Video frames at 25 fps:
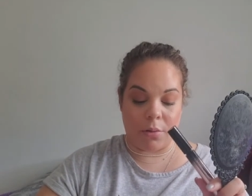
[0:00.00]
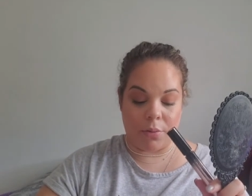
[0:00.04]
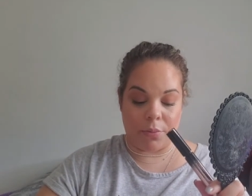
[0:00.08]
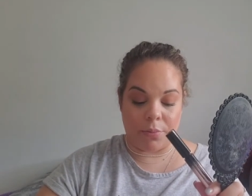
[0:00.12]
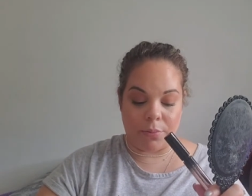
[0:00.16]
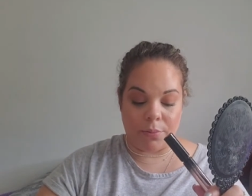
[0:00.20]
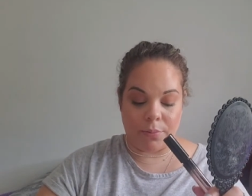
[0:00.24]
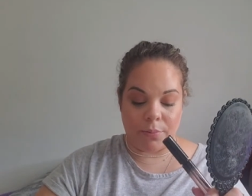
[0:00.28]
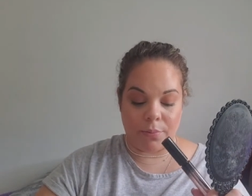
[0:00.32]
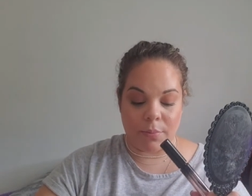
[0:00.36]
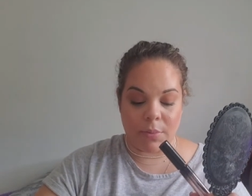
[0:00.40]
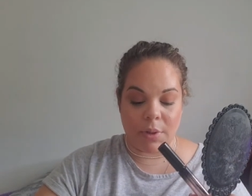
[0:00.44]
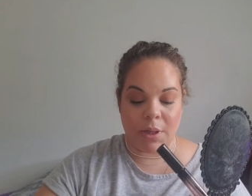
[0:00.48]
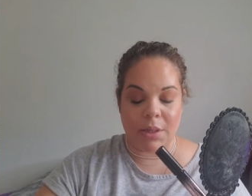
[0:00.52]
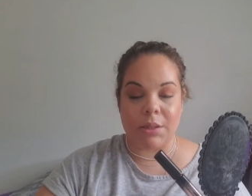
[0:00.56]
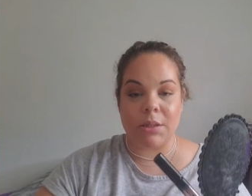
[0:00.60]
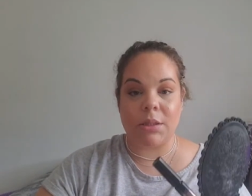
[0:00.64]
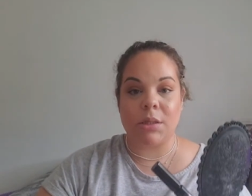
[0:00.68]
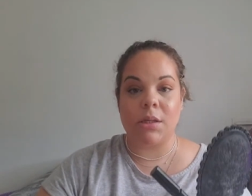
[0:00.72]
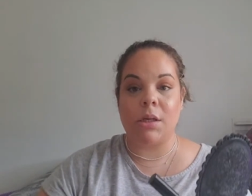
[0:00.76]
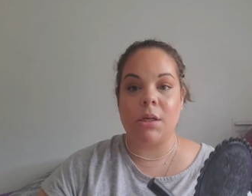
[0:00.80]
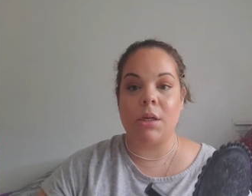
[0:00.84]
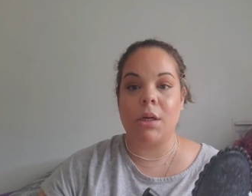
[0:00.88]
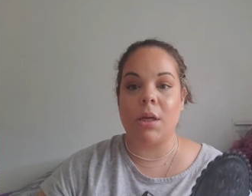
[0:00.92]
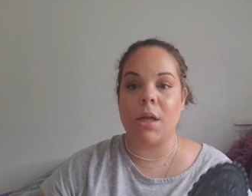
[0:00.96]
I
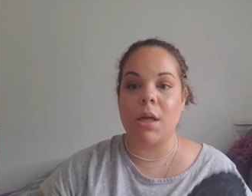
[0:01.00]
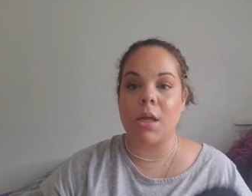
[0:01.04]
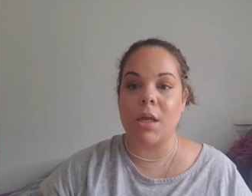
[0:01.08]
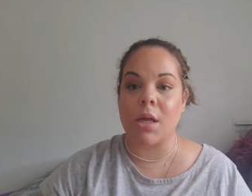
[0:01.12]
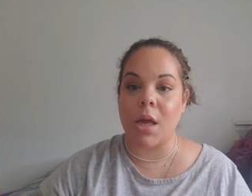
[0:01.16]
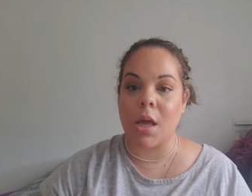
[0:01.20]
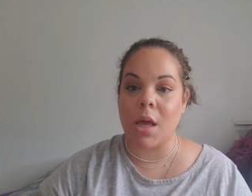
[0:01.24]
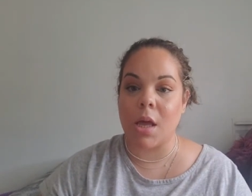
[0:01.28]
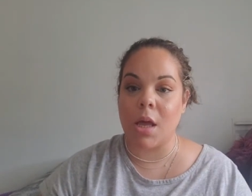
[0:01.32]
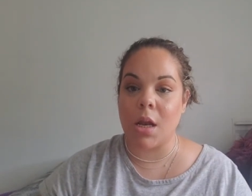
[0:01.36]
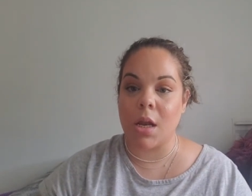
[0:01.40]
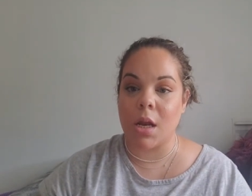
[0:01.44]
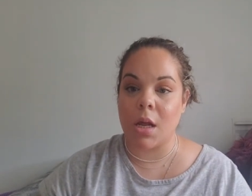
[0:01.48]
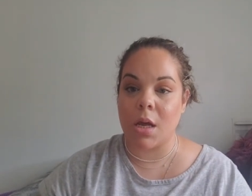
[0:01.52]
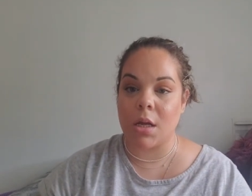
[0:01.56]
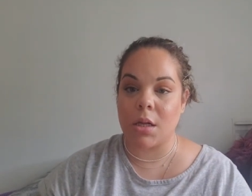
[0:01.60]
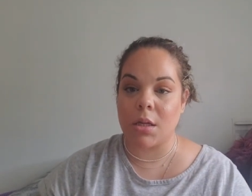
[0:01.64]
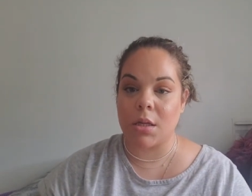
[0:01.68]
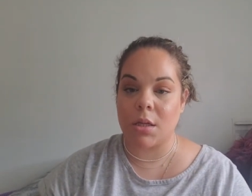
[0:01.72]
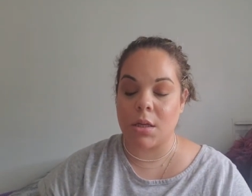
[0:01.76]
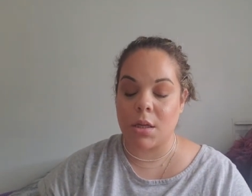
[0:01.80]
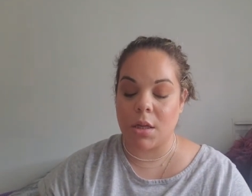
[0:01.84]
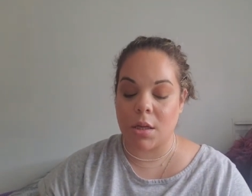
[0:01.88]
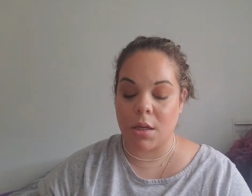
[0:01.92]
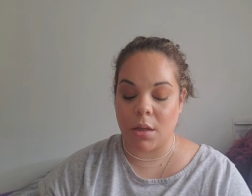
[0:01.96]
did it again on
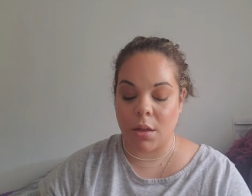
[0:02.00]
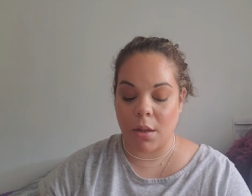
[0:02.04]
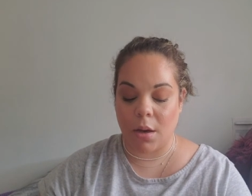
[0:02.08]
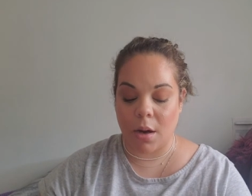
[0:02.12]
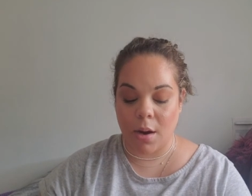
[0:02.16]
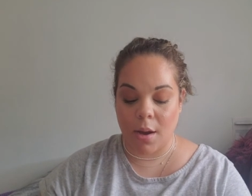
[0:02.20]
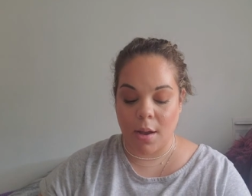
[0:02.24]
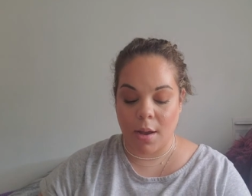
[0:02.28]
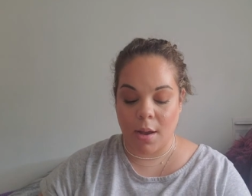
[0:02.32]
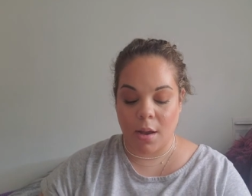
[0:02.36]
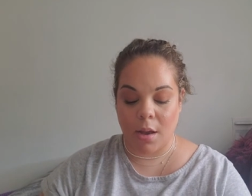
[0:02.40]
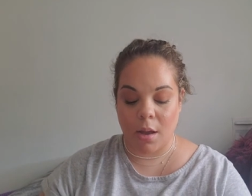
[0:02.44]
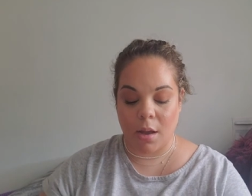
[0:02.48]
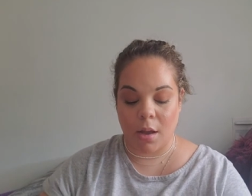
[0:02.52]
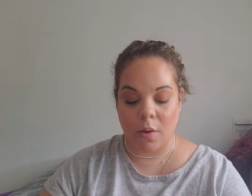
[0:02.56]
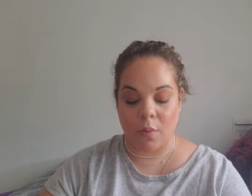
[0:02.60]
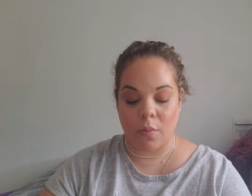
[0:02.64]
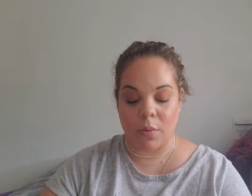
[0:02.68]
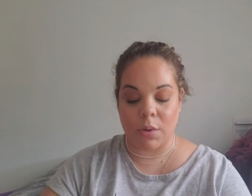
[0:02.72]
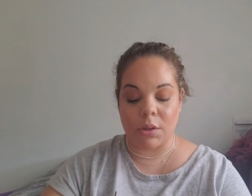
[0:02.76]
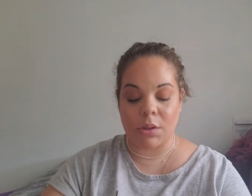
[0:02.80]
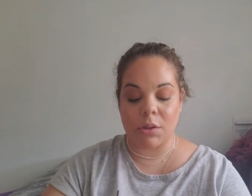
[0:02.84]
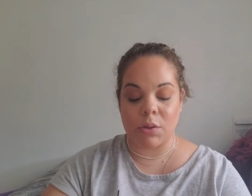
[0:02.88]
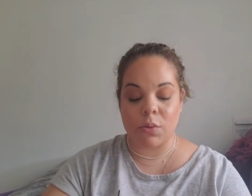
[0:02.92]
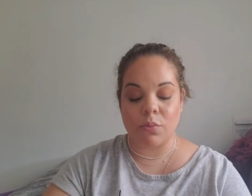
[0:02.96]
the other eye.
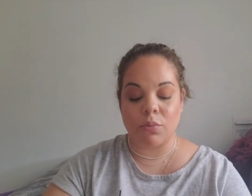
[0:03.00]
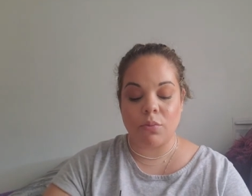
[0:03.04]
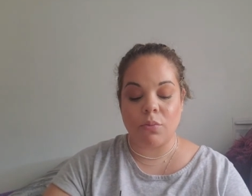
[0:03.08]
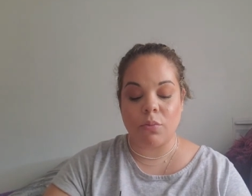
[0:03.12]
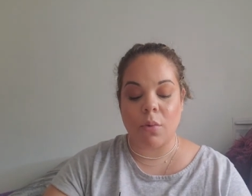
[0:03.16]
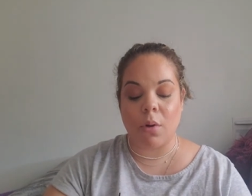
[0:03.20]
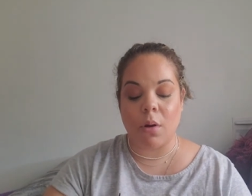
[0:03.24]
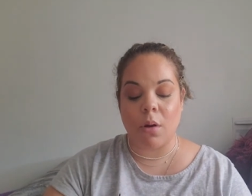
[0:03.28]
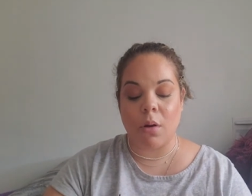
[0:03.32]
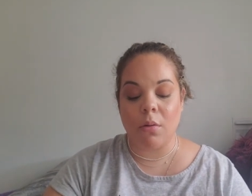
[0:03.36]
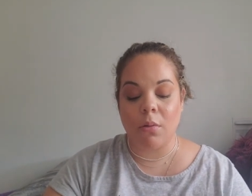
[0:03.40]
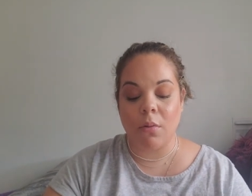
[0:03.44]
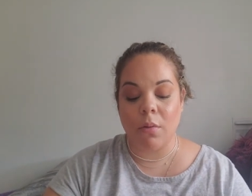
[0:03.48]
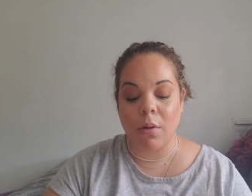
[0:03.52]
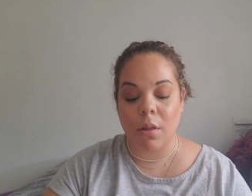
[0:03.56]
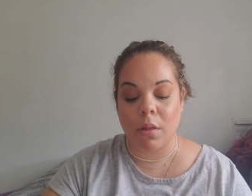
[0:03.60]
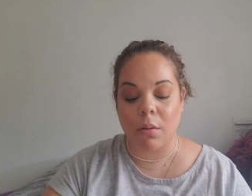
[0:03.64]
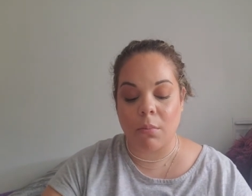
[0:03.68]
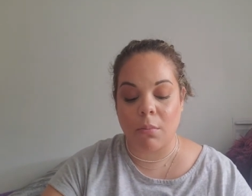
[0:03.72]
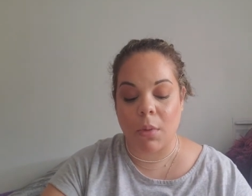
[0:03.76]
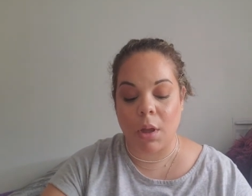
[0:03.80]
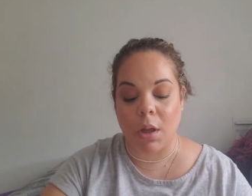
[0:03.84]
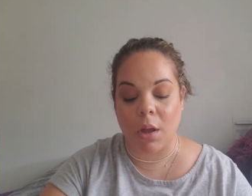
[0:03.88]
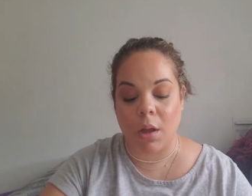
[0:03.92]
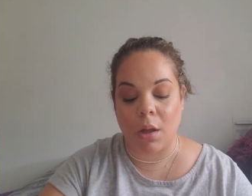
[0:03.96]
What is wrong with
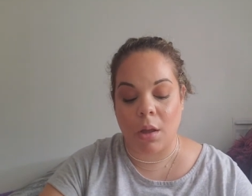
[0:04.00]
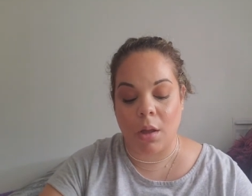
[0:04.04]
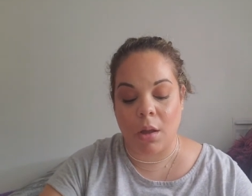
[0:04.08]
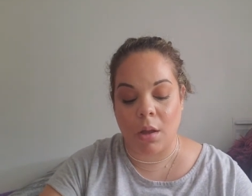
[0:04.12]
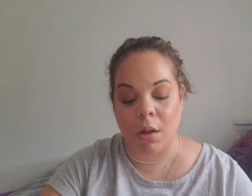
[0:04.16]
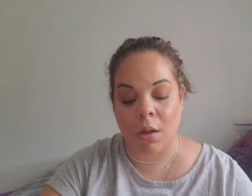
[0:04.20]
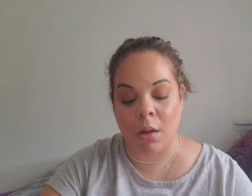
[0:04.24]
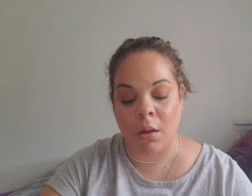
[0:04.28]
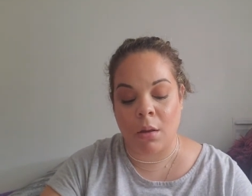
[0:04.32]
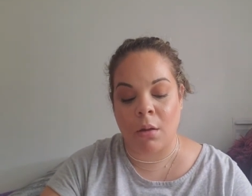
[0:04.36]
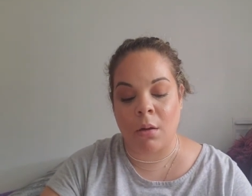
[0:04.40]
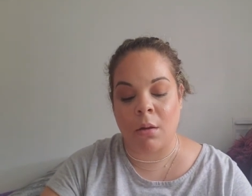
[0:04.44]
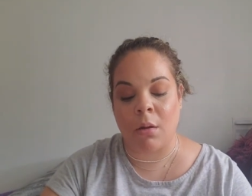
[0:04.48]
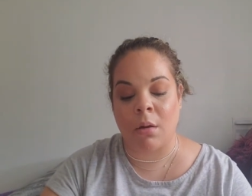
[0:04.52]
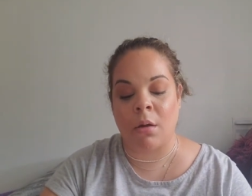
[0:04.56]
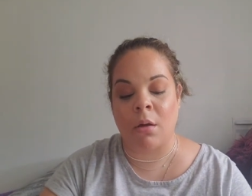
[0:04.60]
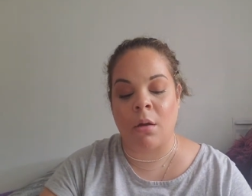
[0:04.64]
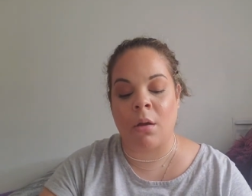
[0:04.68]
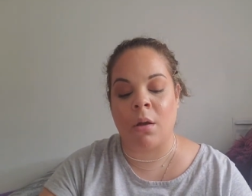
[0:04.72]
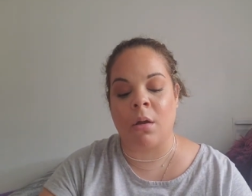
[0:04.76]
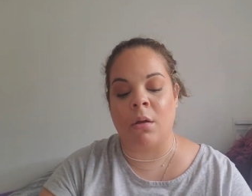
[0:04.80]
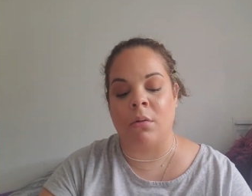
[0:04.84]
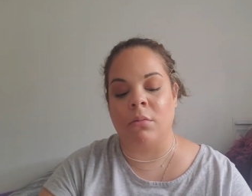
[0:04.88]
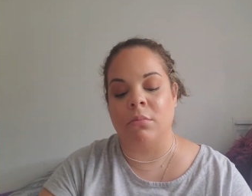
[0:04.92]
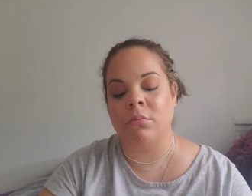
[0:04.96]
me?
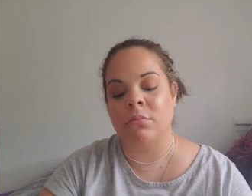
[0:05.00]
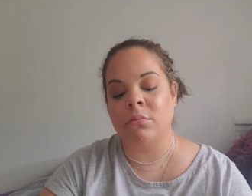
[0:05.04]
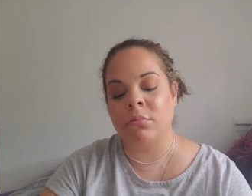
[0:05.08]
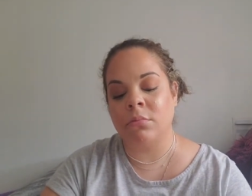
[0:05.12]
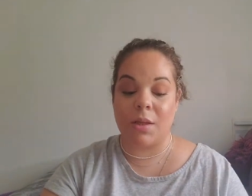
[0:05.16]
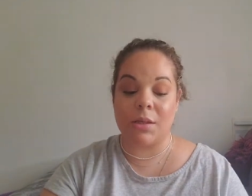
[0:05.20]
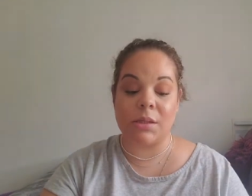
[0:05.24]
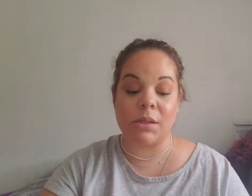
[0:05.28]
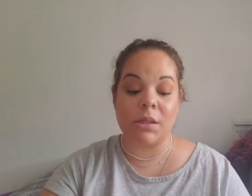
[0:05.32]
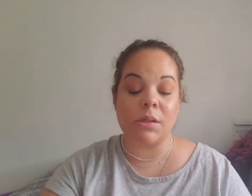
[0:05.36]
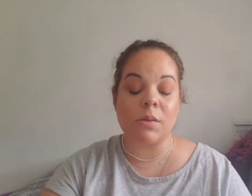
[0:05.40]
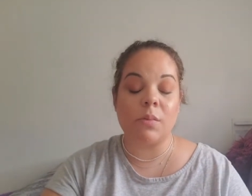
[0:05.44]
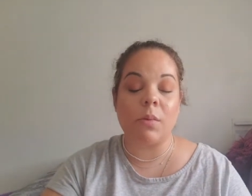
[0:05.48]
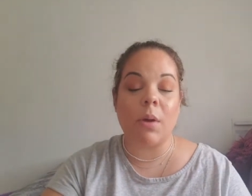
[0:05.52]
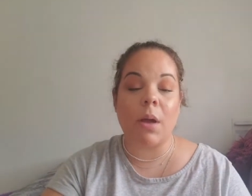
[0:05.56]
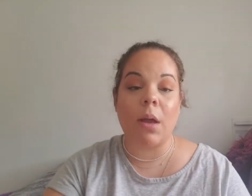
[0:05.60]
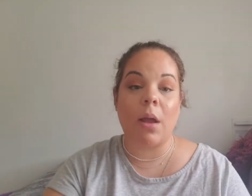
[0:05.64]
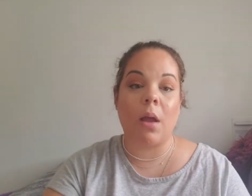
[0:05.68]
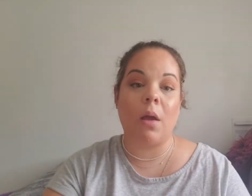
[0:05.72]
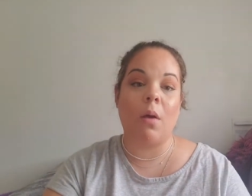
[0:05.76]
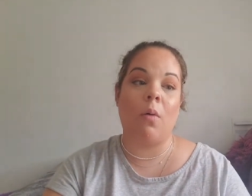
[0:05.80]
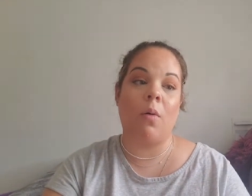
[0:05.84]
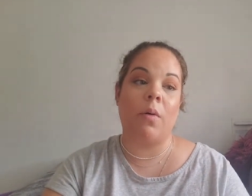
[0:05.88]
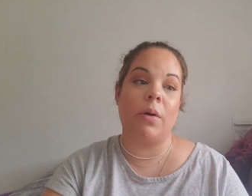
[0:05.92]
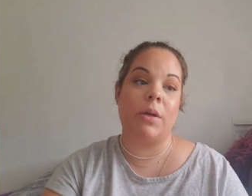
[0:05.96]
This is why
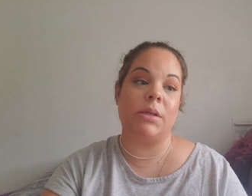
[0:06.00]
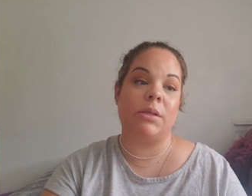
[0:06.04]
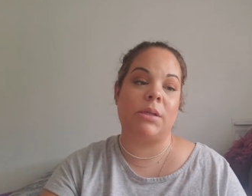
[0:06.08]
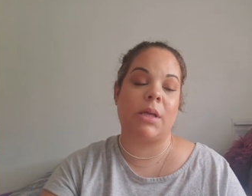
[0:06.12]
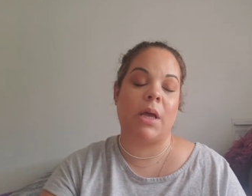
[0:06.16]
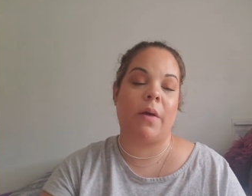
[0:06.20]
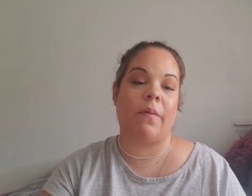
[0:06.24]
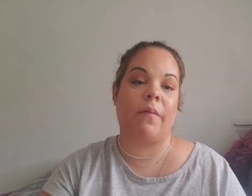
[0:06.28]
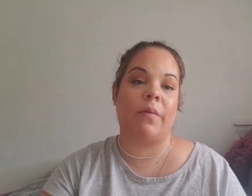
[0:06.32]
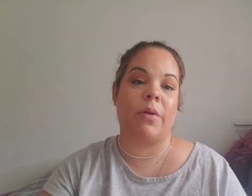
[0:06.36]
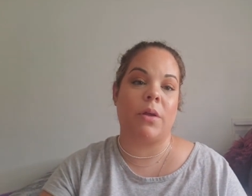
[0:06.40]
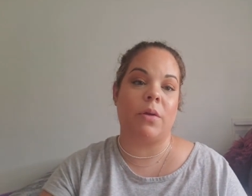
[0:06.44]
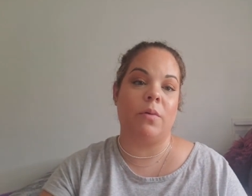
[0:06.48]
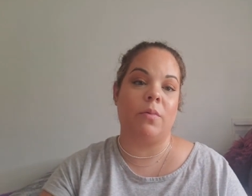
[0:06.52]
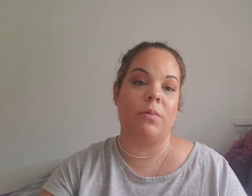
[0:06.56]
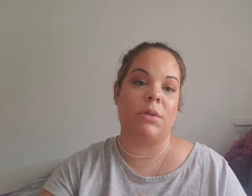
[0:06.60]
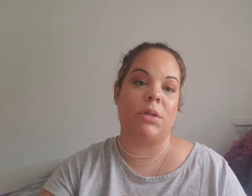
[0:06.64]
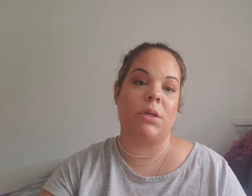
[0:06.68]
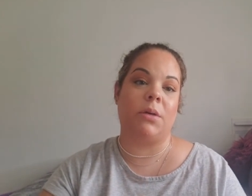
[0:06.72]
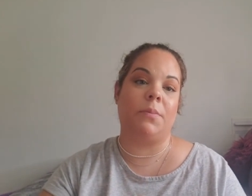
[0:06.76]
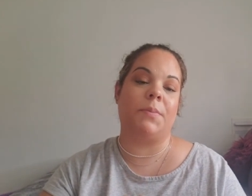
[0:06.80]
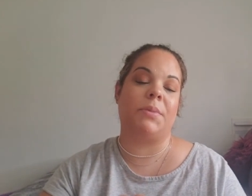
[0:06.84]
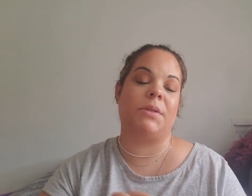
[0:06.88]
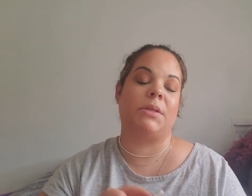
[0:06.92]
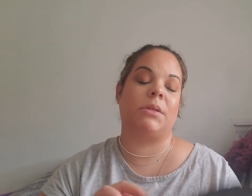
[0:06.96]
I always have
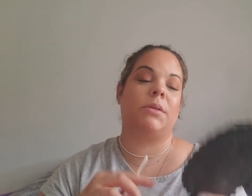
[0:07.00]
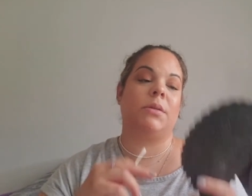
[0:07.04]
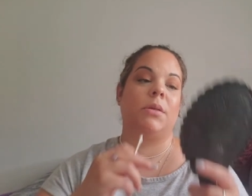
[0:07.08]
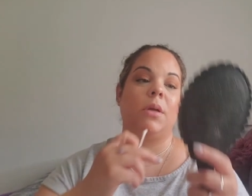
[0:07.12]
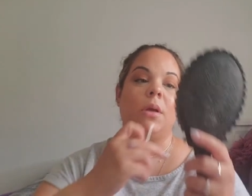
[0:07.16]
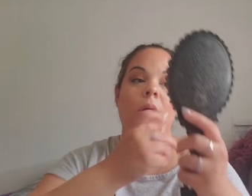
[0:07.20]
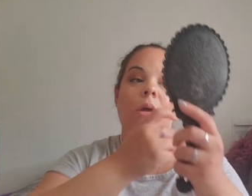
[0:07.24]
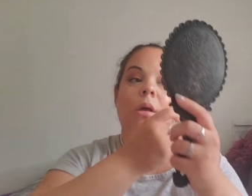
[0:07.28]
Q-tips